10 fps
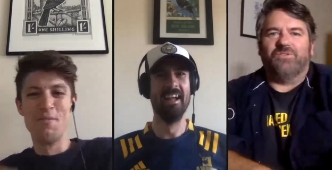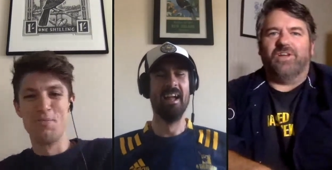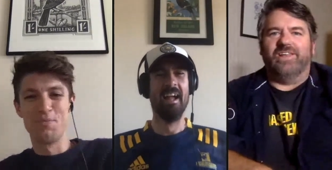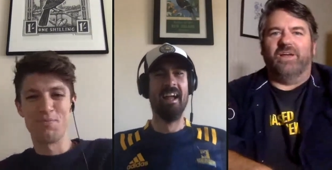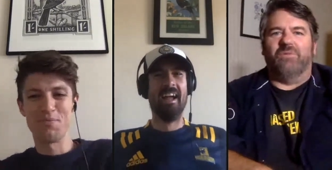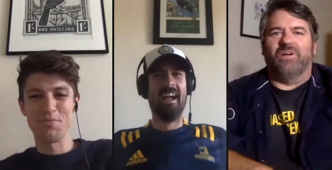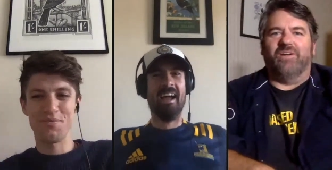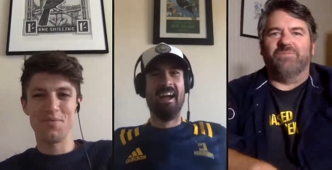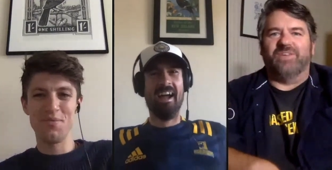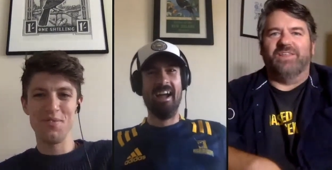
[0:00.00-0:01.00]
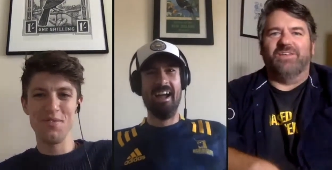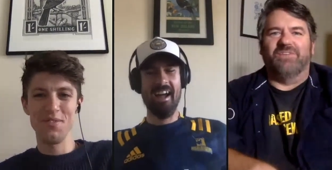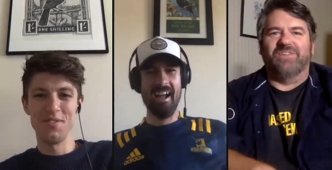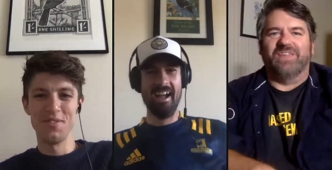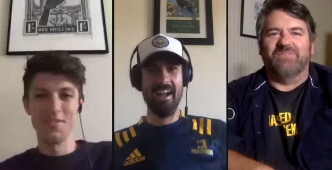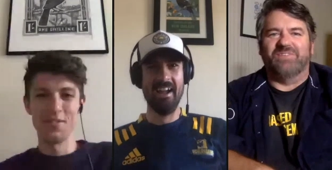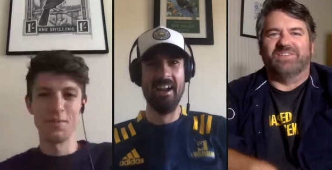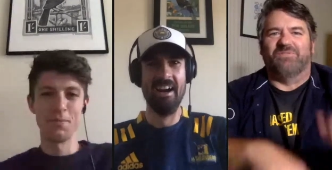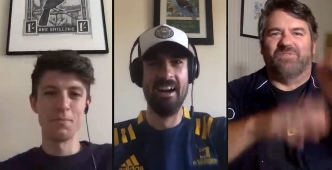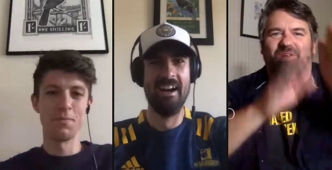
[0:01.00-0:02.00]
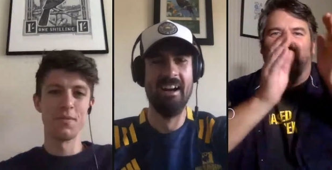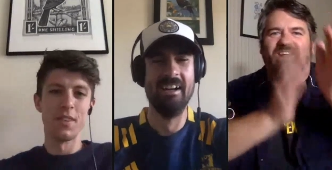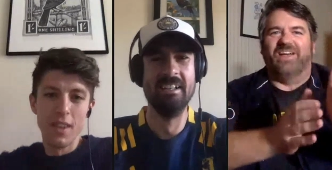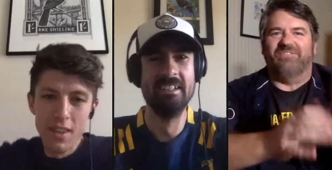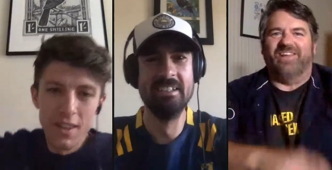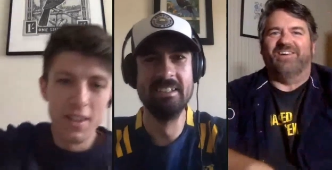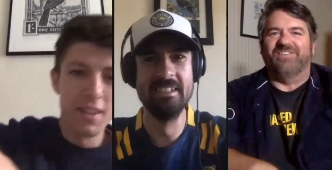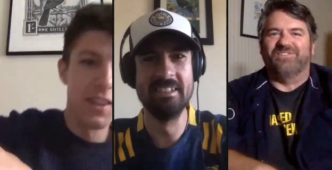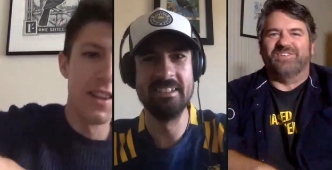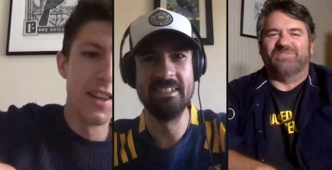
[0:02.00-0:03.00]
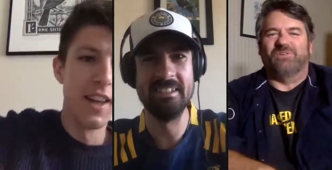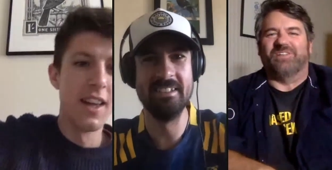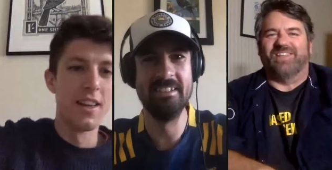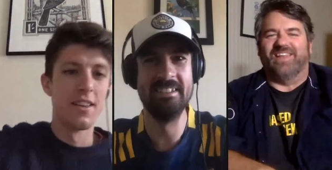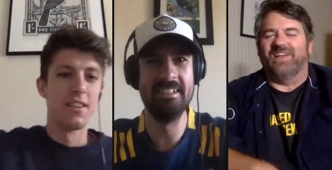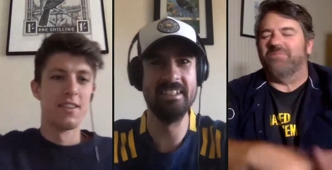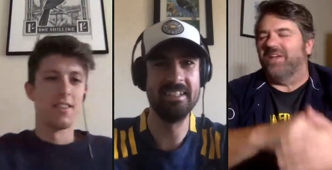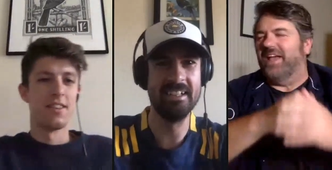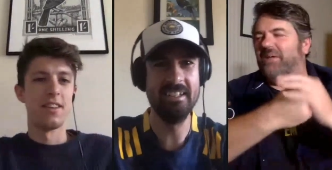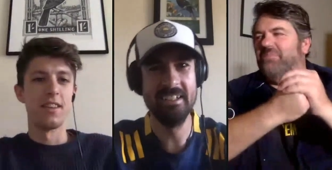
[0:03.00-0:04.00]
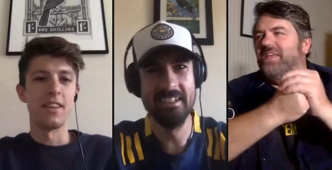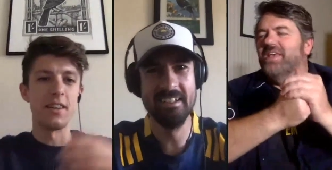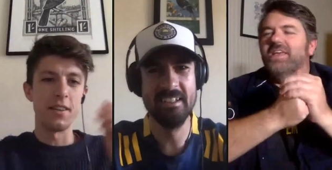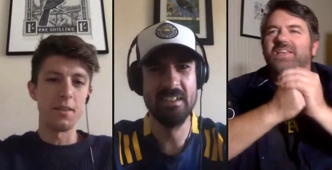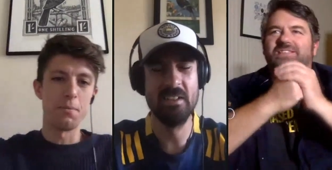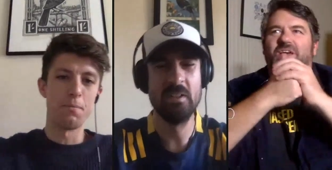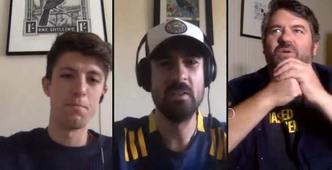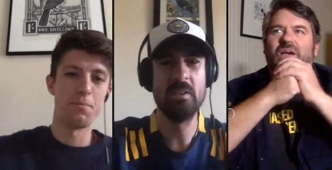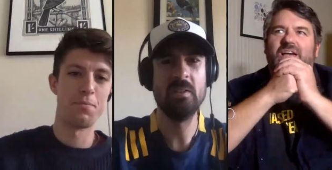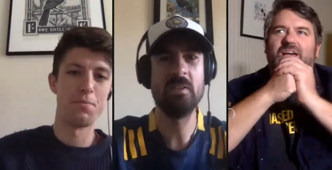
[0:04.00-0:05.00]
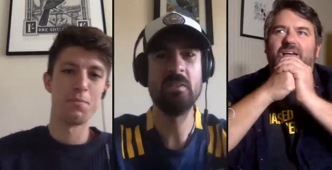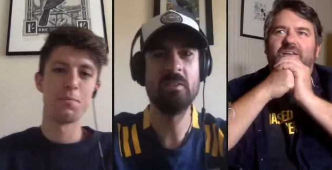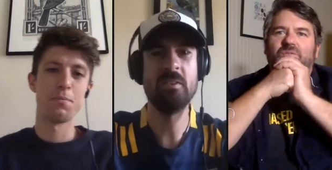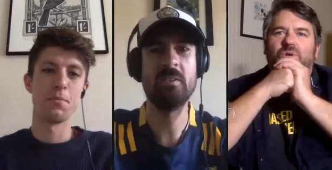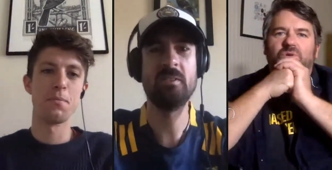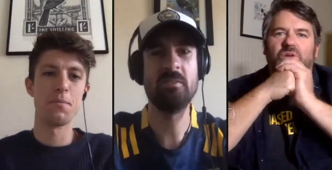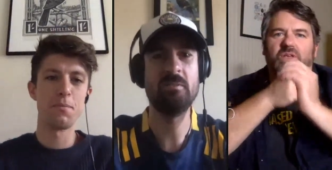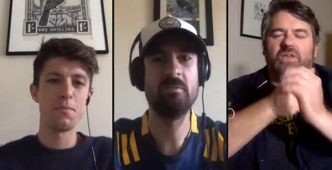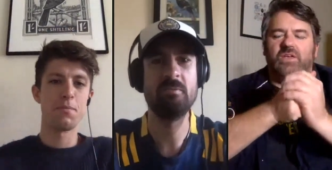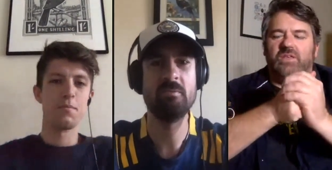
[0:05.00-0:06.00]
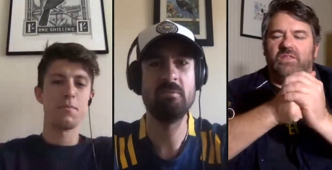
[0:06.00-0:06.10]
Speaker 1: straighten up my. I'm getting I'm getting myself lined up now. I've just worked it out. There but, um, so uh, well, look,